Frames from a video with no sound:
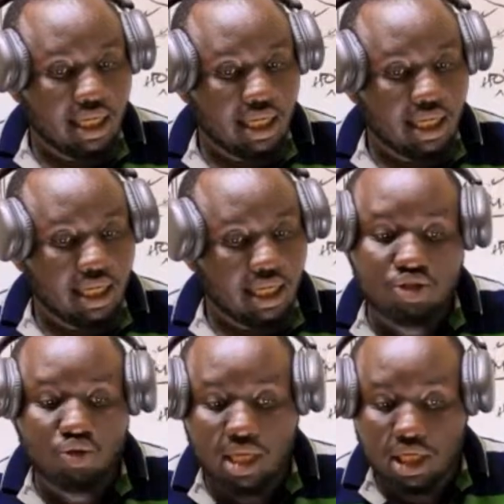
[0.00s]
assist us to
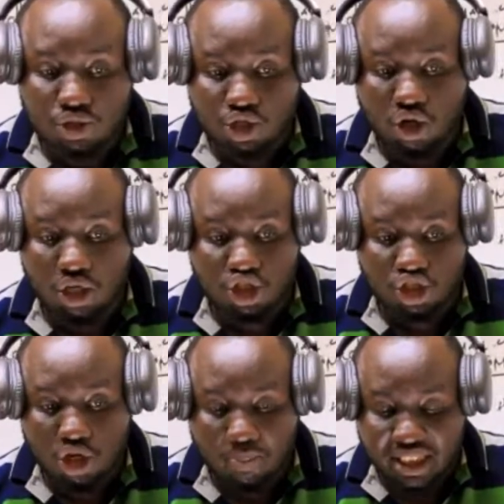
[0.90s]
get what we call
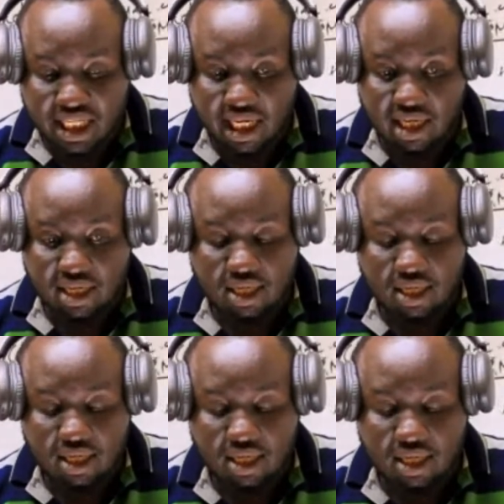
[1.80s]
total
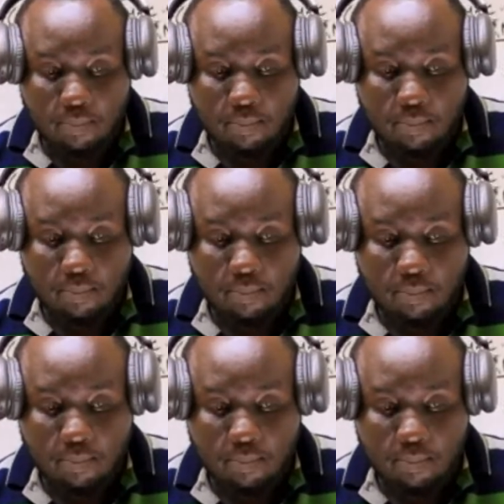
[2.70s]
purchases
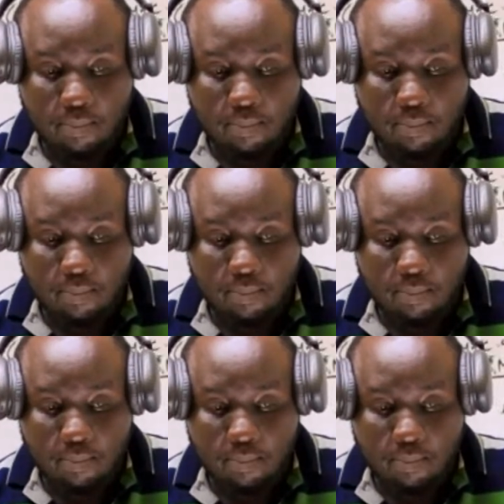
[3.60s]
altogether. When you
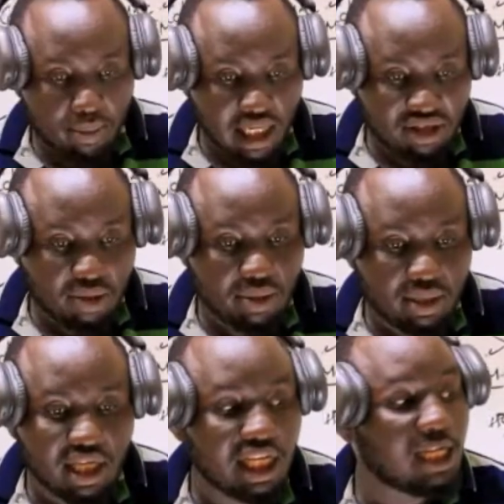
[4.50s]
have payable at the
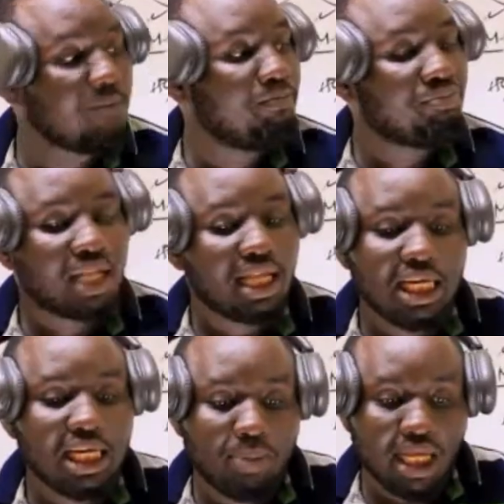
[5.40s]
beginning
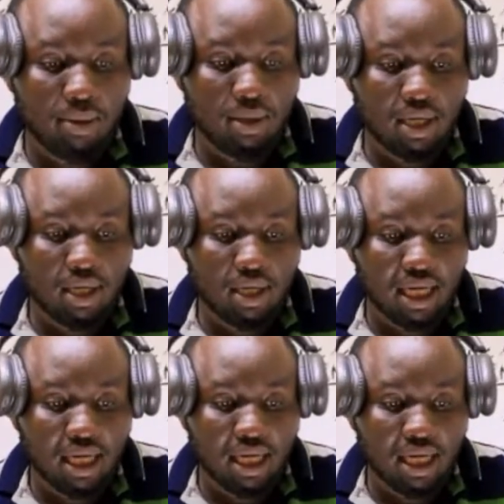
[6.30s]
and payable at the
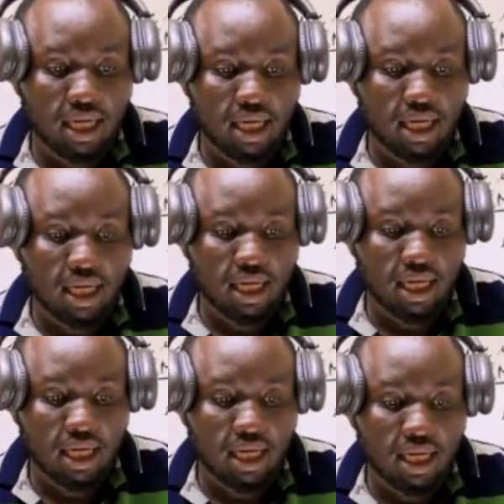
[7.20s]
end, it
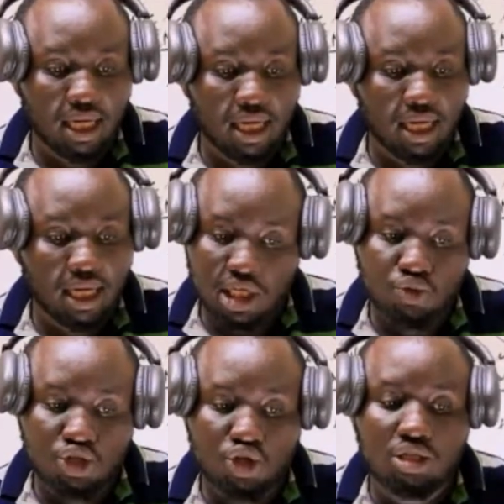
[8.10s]
assists us to get what's
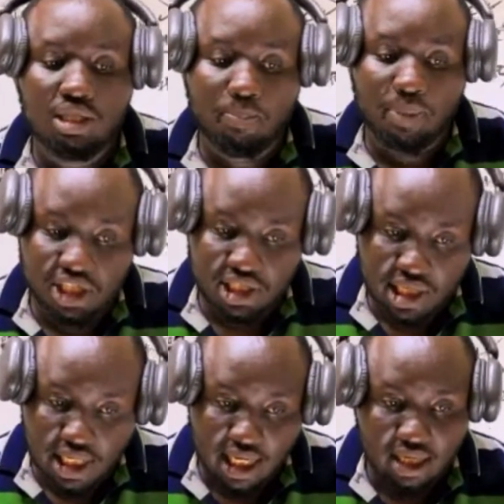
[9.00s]
called the purchase
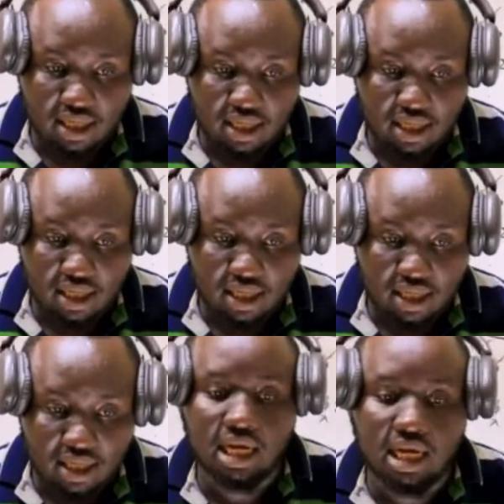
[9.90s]

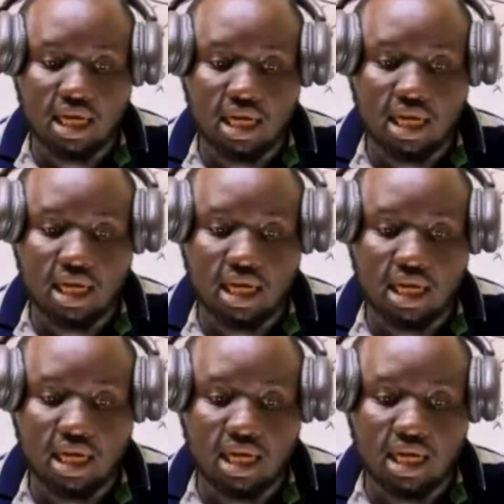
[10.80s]
account.
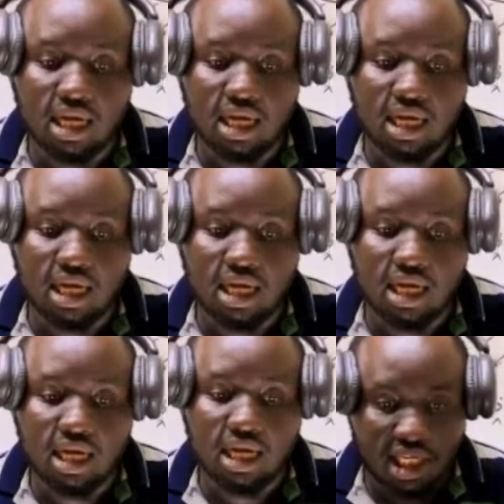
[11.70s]
Total purchase, we've
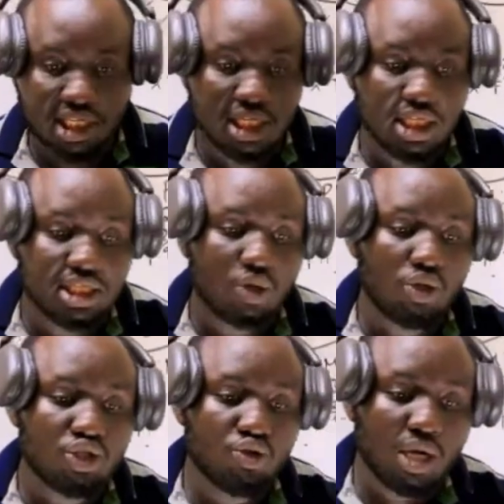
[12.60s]
said, is equals
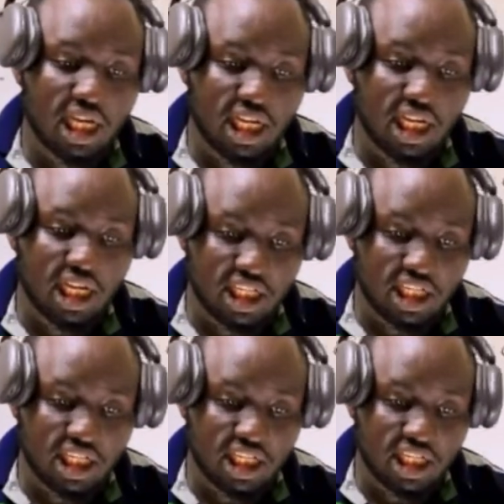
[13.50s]
to cash
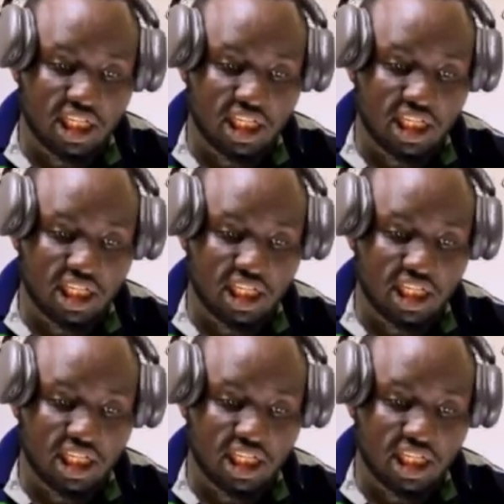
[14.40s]
purchase